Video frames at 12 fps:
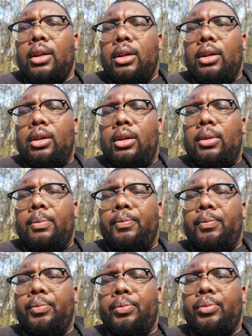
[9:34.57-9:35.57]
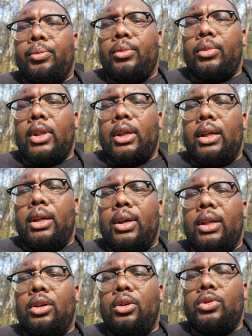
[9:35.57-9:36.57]

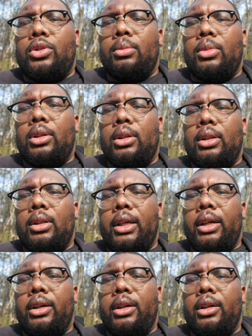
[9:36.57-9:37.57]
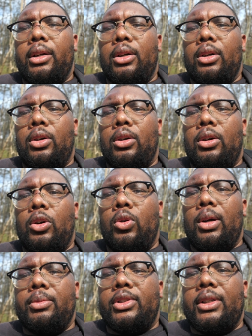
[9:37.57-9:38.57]
I know some of the later
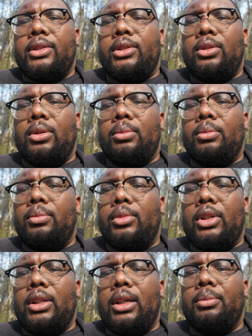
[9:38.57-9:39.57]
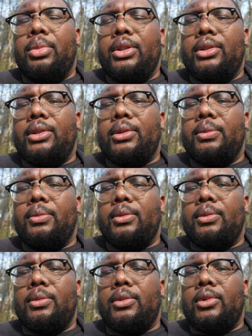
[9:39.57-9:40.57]
OM system, Olympus
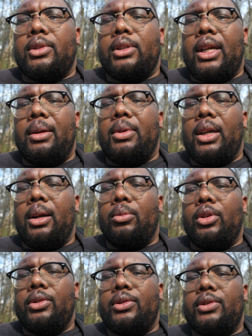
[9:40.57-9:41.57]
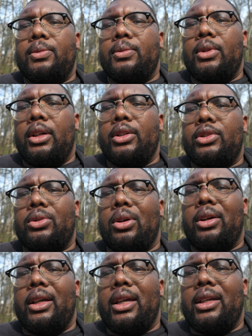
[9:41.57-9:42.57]
type cameras
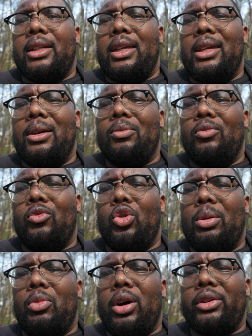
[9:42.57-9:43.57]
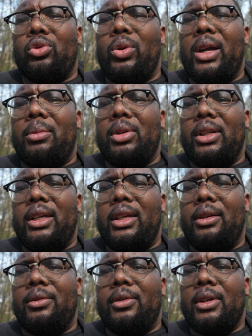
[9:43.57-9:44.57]
starting at the EM1 Mark III, I
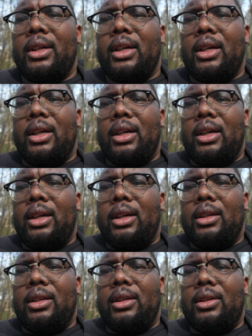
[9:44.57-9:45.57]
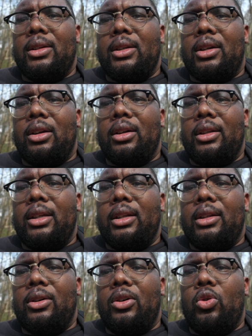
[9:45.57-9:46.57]
believe, and currently
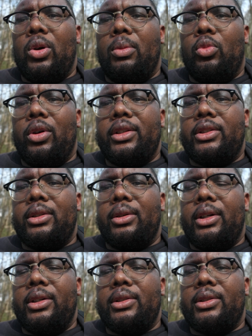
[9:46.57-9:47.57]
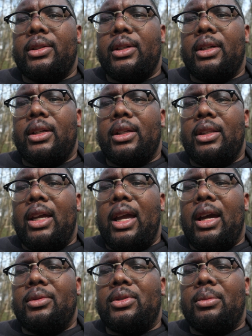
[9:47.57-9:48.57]
the OM1 series, they
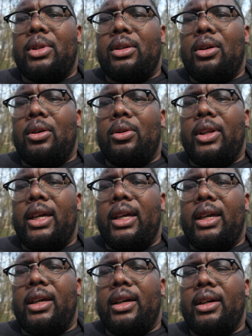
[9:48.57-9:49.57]
have something called a